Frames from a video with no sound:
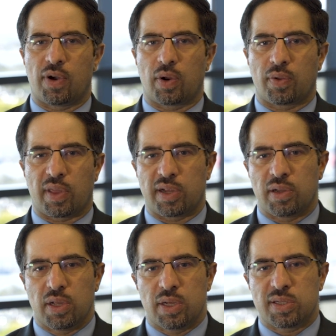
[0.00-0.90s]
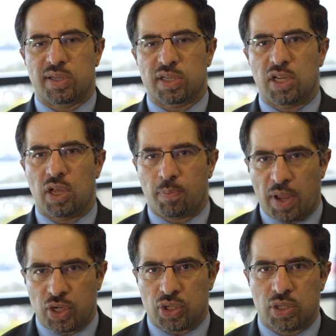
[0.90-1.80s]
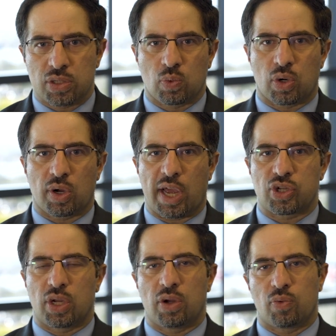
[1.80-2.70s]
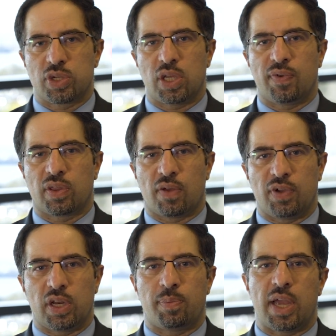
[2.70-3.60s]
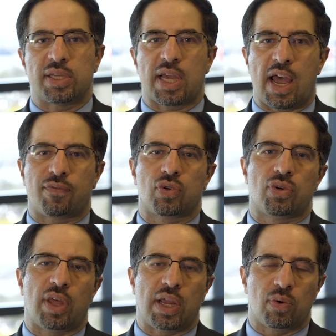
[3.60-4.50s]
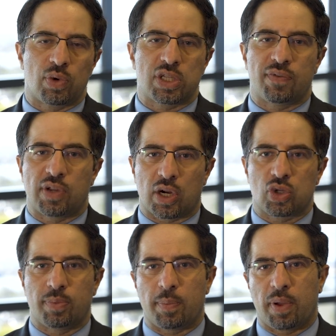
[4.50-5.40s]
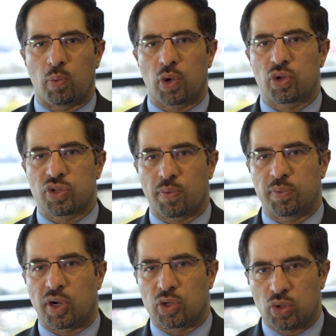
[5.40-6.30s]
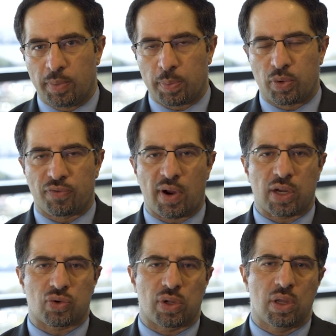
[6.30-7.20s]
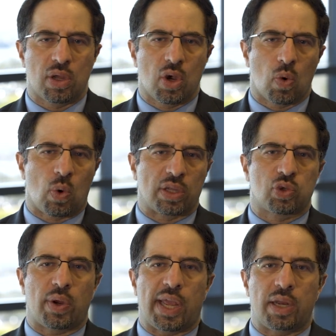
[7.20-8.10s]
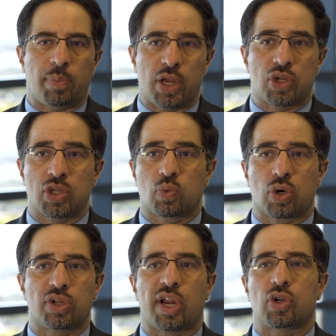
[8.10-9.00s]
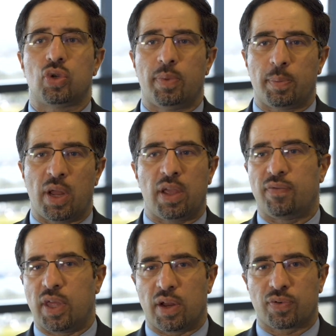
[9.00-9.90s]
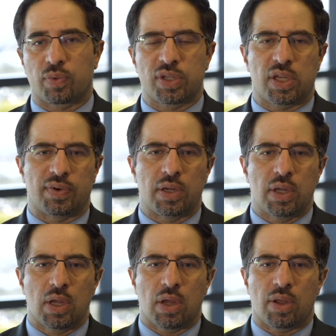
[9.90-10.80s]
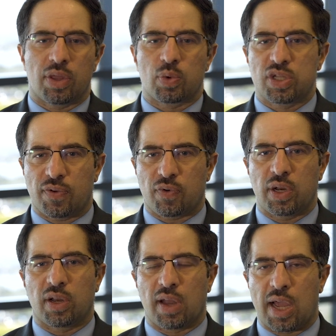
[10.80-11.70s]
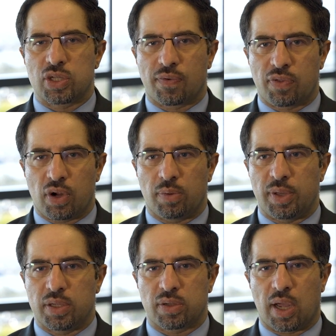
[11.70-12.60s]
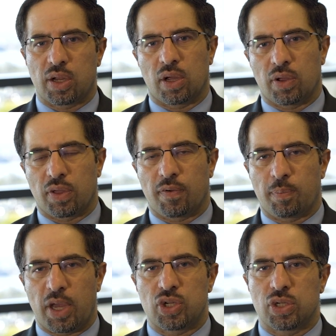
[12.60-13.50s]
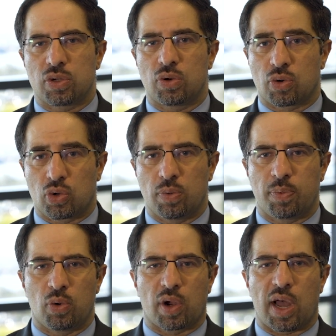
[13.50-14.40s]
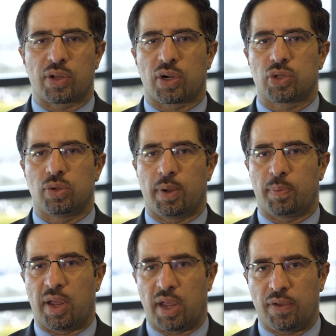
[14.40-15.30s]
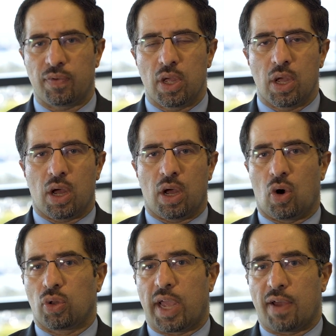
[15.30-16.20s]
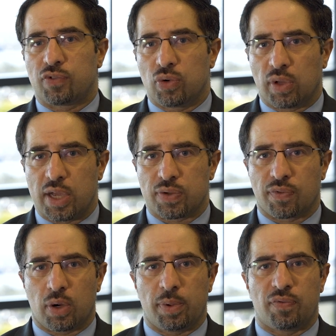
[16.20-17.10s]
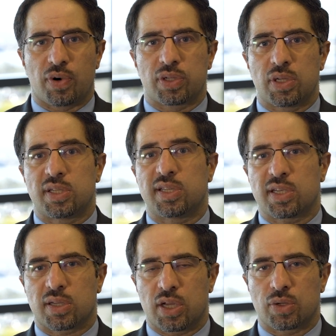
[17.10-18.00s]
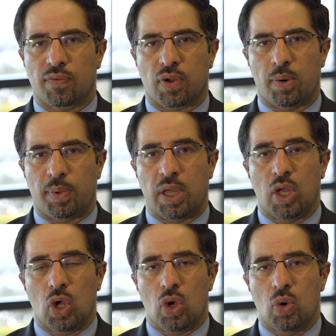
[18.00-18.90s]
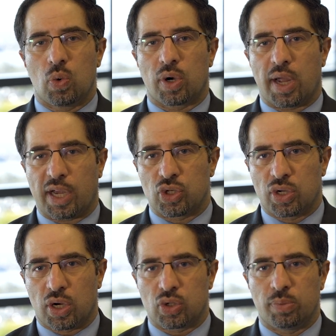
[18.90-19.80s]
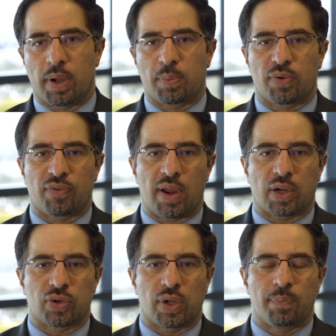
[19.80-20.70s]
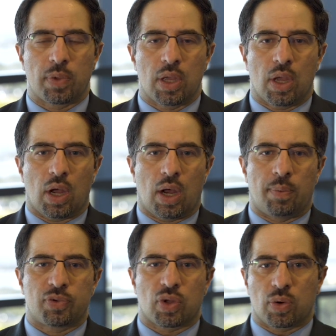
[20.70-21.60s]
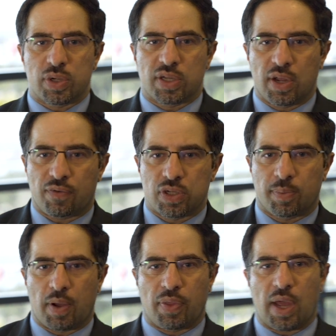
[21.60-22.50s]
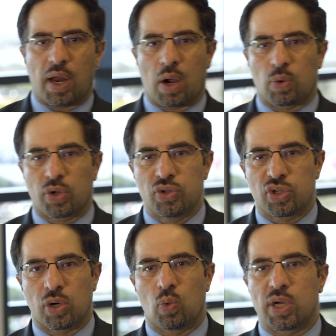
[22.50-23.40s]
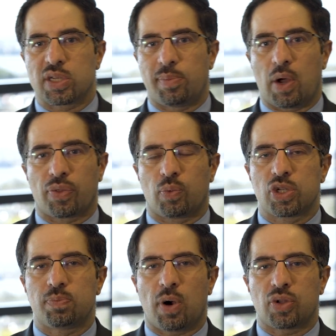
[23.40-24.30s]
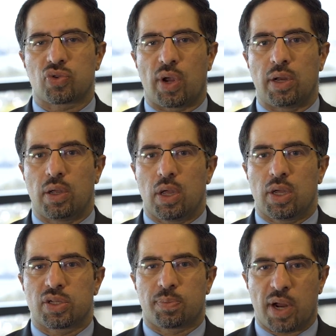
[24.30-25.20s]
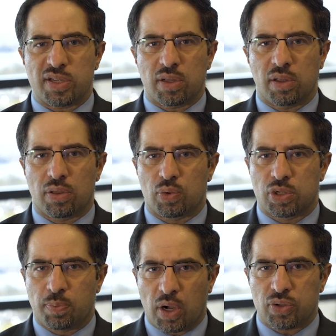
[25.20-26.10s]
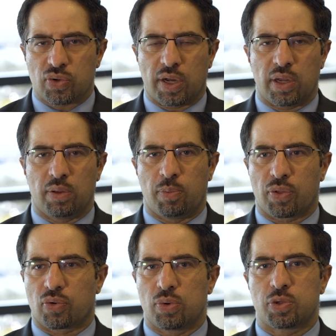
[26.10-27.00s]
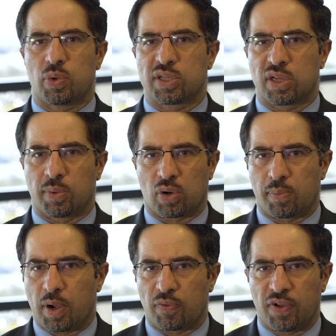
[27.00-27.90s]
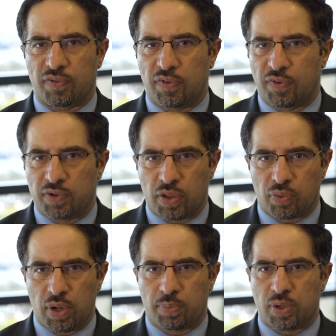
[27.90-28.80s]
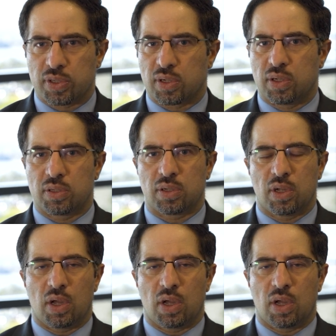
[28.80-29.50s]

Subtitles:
found out that 60 patients were actually receiving the ide-pace after they received daratumumab, and we considered daratumumab refractory, while 28 patients were daratumumab naive, they never received it. there was different lines of therapies, like the patients group who got daratumumab naive only have 2 lines of therapy versus 6 lines of therapy who were actually daratumumab refractory. So there was a difference about that. Our concern was about the response rate. Surprisingly, the response rate in both groups was similar, about 50-53%.